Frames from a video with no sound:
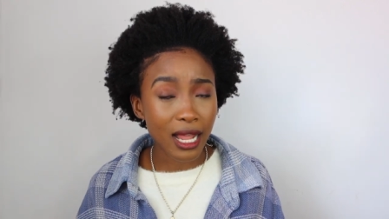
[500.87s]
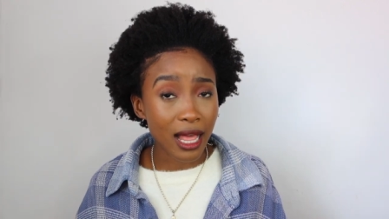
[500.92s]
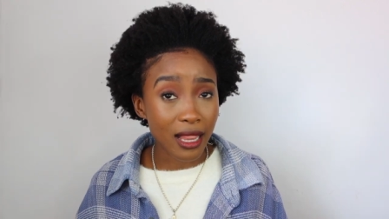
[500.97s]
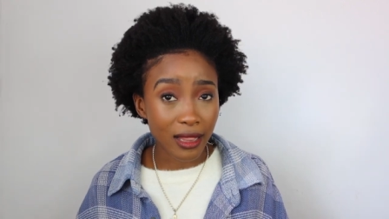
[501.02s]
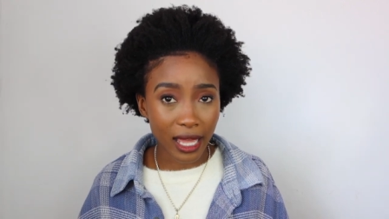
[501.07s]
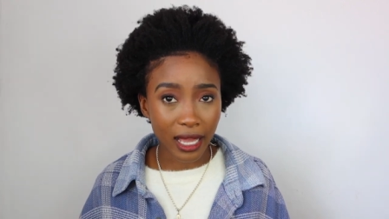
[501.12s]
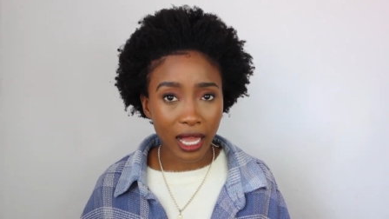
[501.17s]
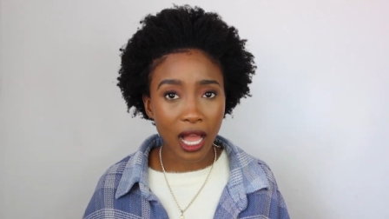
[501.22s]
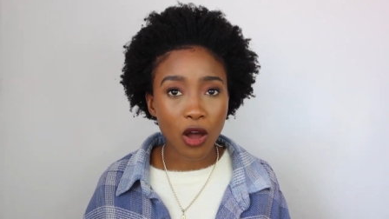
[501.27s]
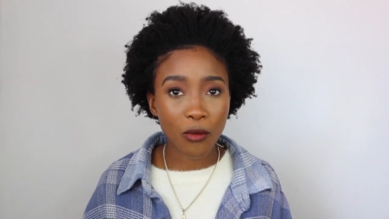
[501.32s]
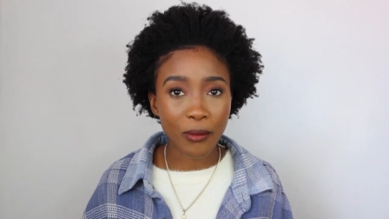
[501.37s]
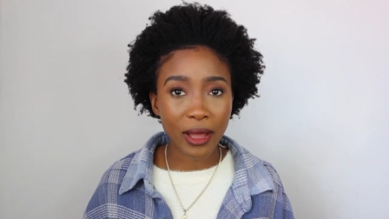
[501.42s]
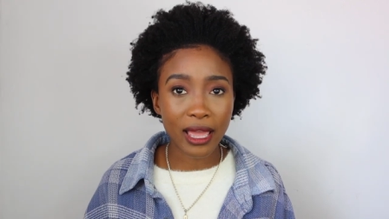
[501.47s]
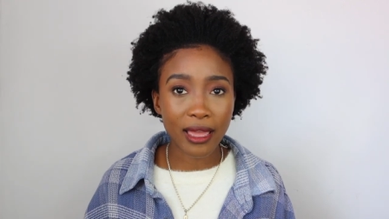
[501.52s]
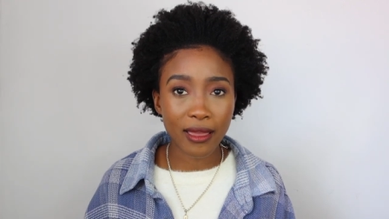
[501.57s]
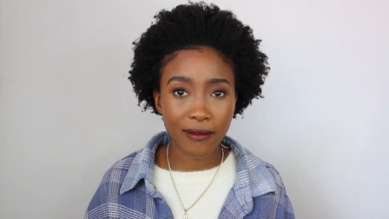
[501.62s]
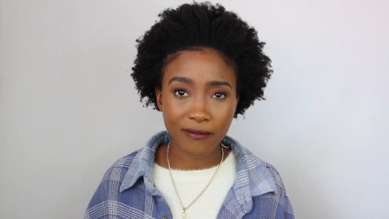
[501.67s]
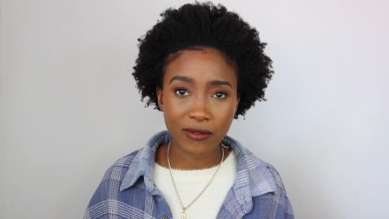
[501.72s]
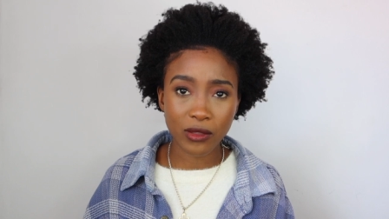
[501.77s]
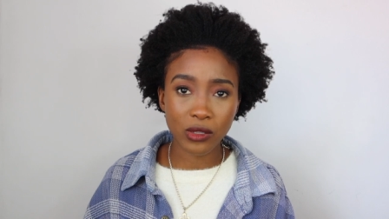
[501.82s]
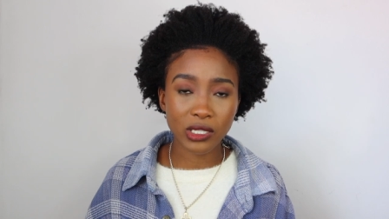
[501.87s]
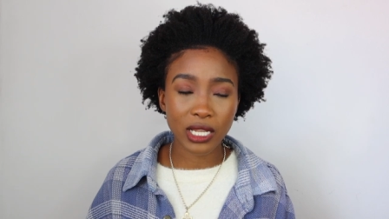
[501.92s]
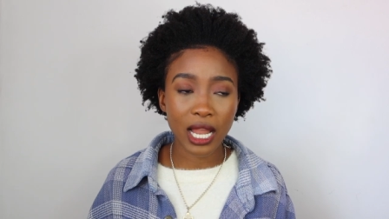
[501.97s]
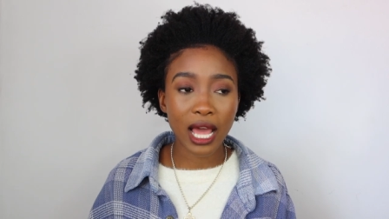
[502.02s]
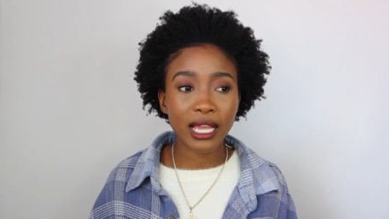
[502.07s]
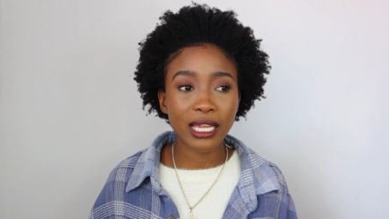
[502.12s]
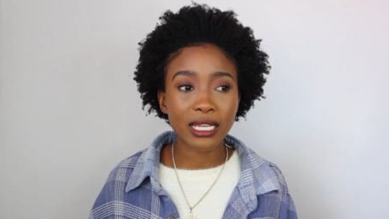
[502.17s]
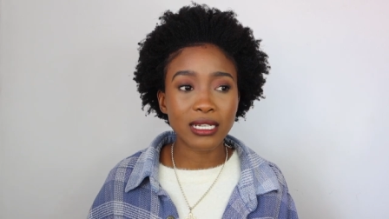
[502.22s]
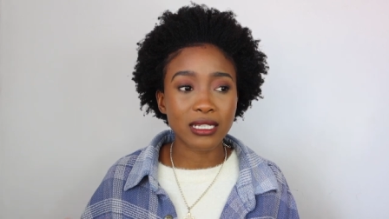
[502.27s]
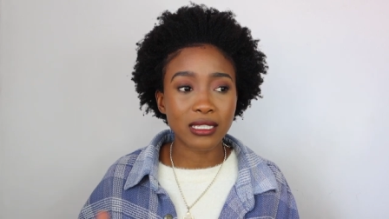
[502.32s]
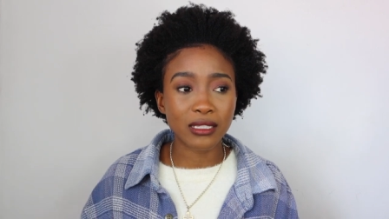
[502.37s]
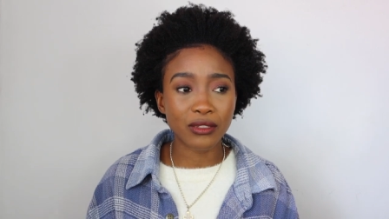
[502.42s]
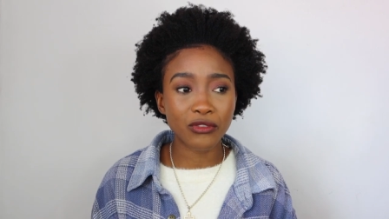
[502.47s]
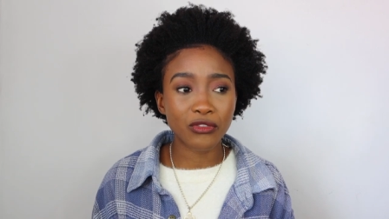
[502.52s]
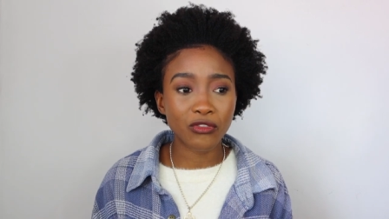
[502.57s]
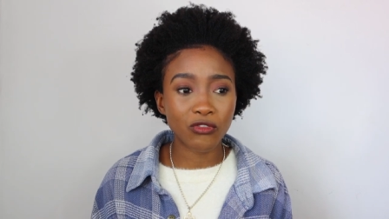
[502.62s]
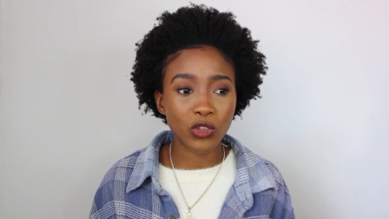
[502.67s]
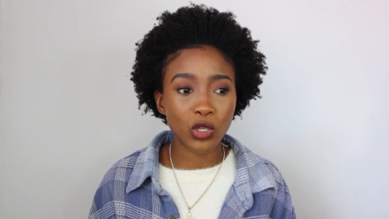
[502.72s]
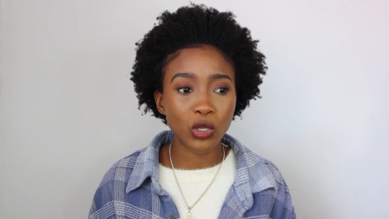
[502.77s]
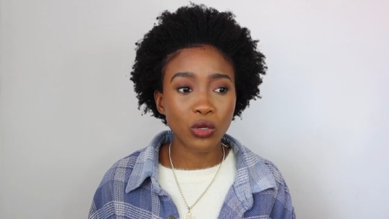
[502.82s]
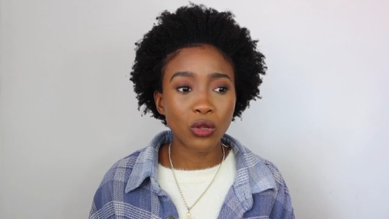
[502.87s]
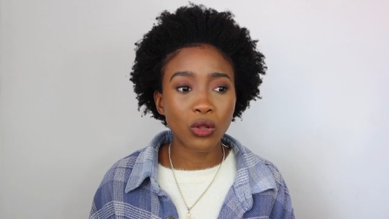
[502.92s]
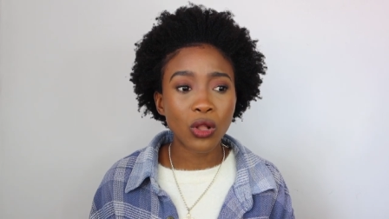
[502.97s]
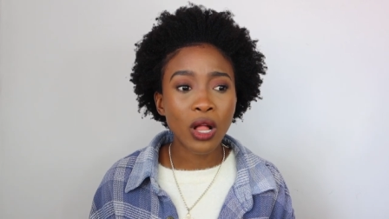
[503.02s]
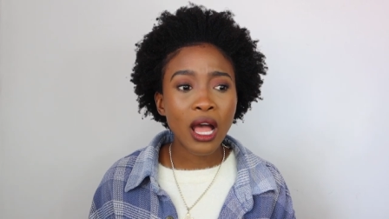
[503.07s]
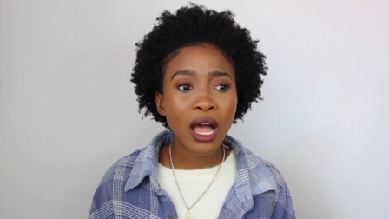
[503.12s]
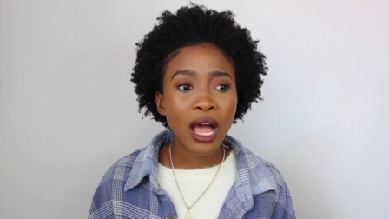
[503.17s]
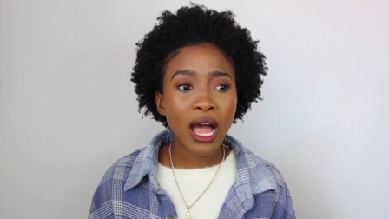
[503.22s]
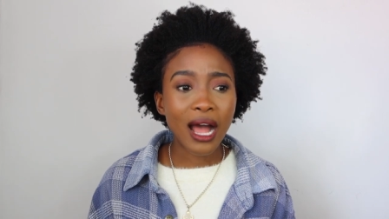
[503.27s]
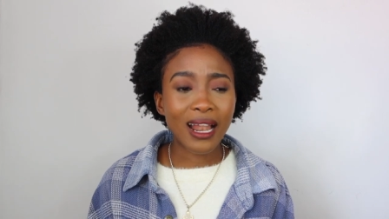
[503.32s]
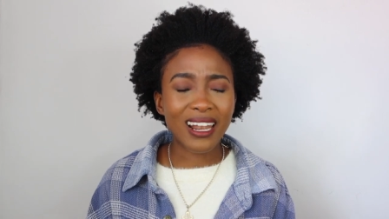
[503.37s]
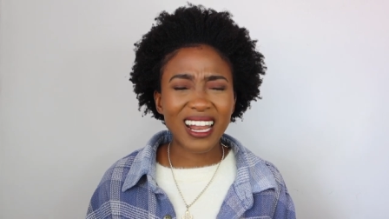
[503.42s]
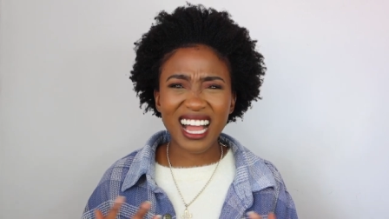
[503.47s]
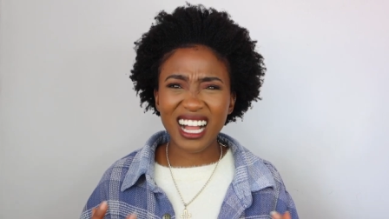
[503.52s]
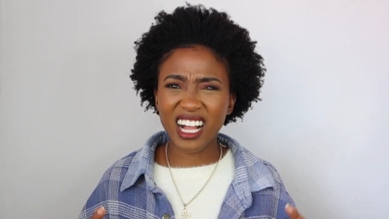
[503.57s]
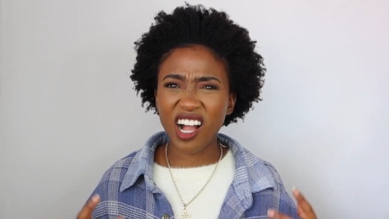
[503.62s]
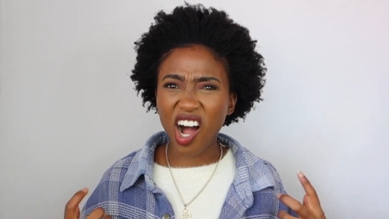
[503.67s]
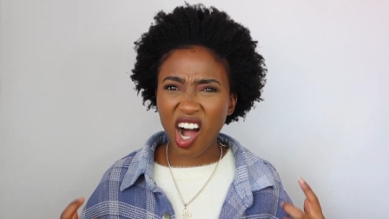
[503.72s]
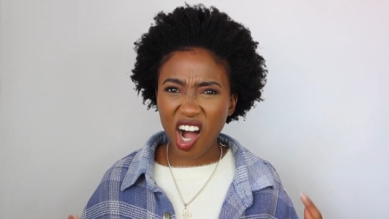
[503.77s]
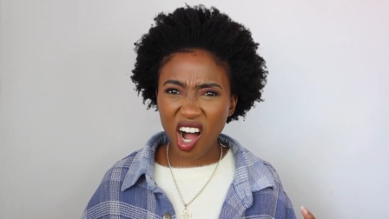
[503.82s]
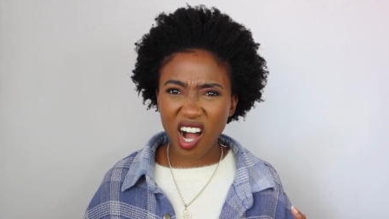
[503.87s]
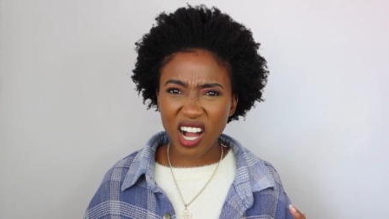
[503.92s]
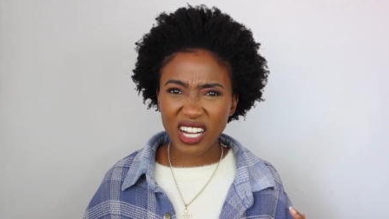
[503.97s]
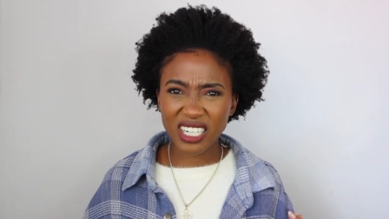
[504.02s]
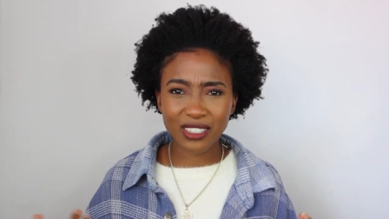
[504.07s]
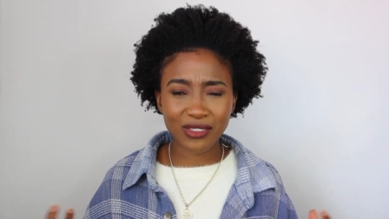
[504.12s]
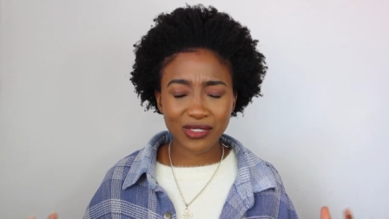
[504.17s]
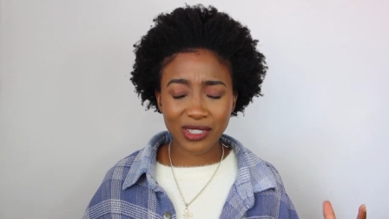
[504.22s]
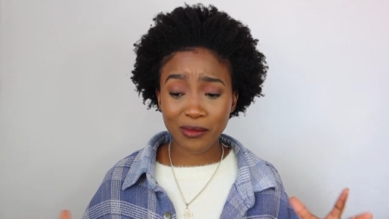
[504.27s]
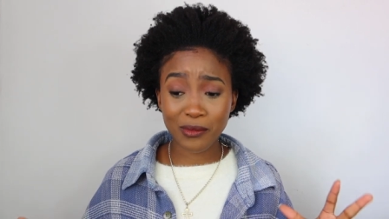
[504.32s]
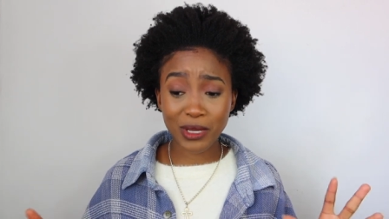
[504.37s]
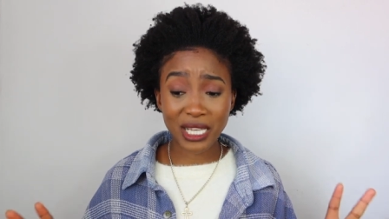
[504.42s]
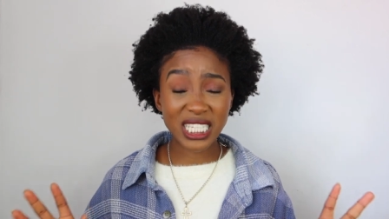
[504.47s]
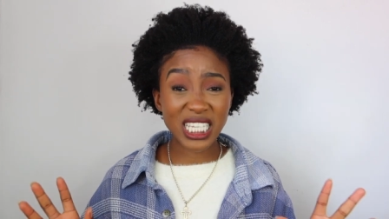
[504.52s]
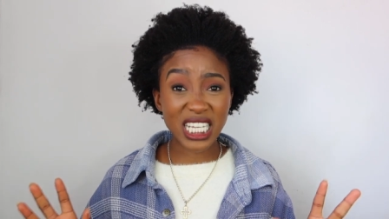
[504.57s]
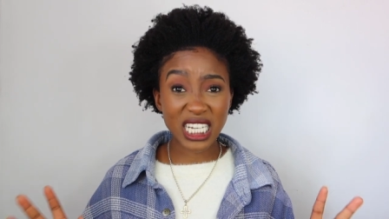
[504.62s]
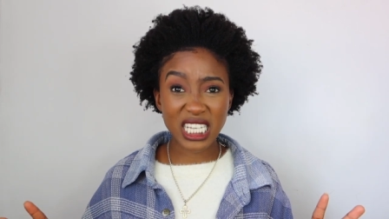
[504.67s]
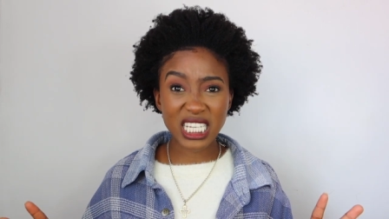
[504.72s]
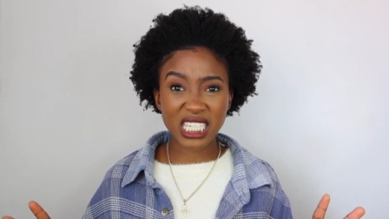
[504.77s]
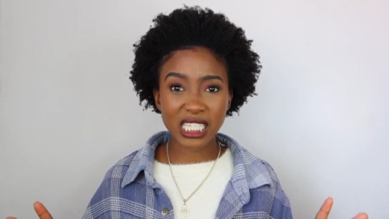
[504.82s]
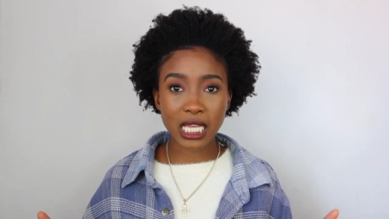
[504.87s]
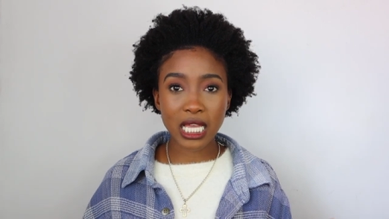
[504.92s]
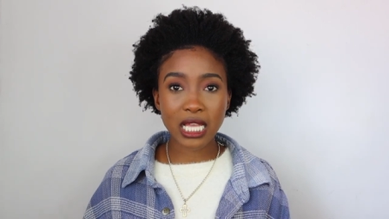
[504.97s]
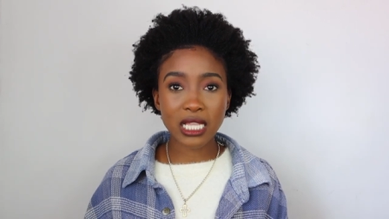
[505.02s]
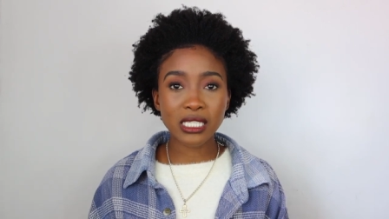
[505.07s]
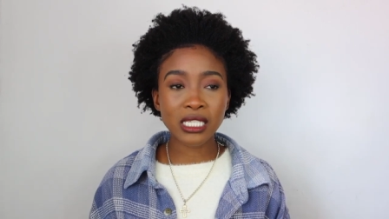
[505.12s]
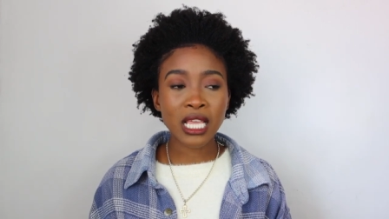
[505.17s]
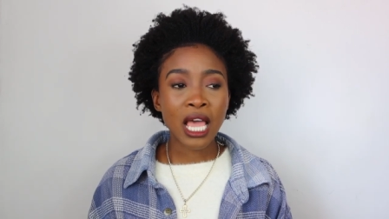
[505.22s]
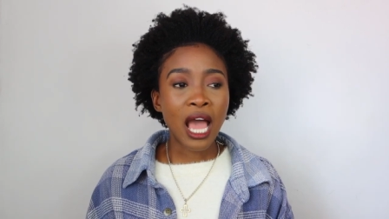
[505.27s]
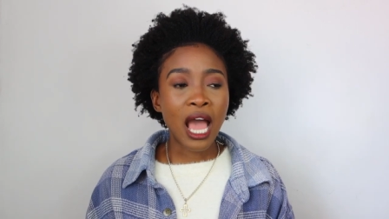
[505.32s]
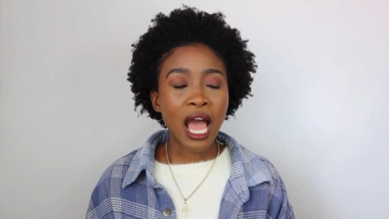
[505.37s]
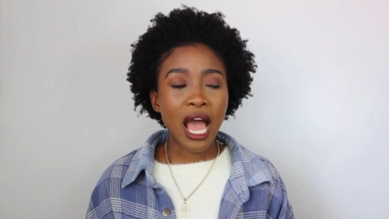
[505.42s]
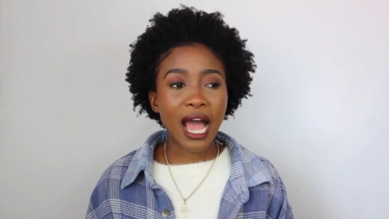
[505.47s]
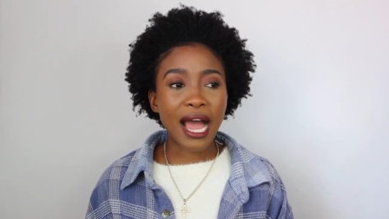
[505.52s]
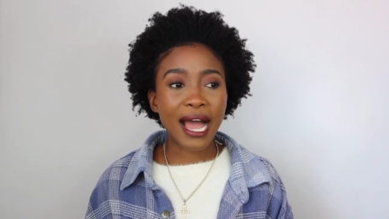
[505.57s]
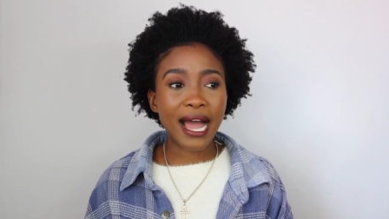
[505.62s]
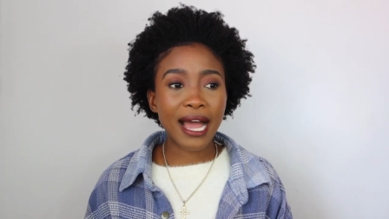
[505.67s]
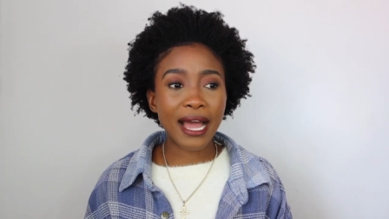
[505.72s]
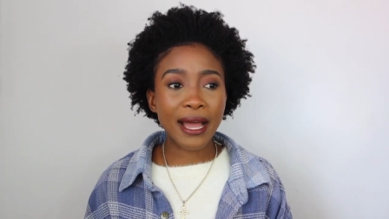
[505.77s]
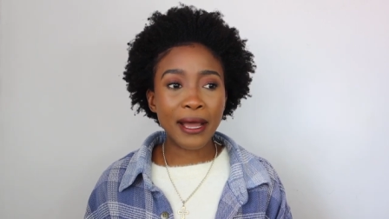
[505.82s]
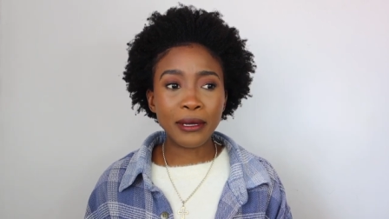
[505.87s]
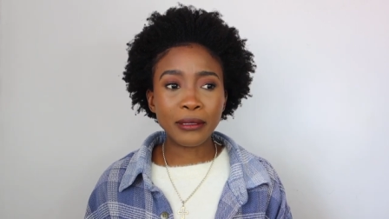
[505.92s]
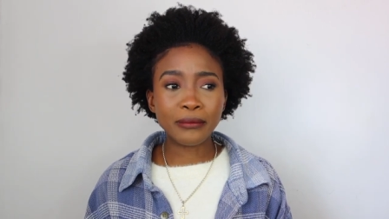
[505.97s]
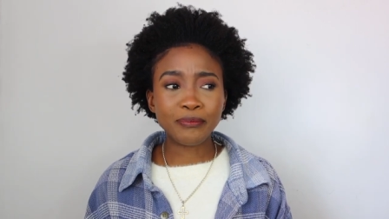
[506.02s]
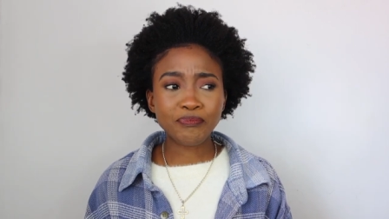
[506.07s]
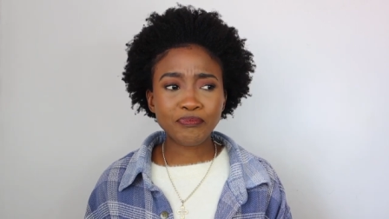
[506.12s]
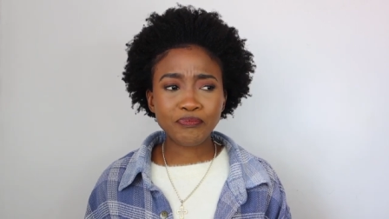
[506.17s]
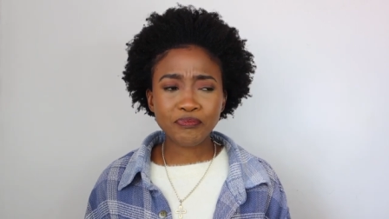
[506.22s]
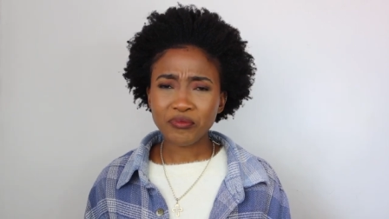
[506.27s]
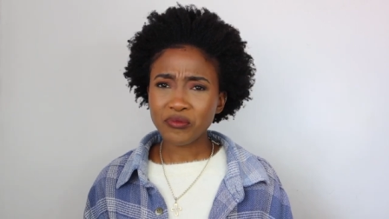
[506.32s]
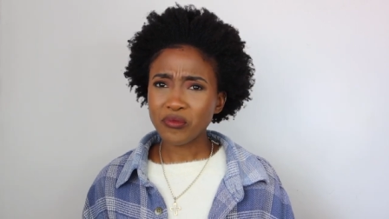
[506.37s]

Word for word: I like how my hair feels like. It doesn't feel like hard, if that makes any sense. Um,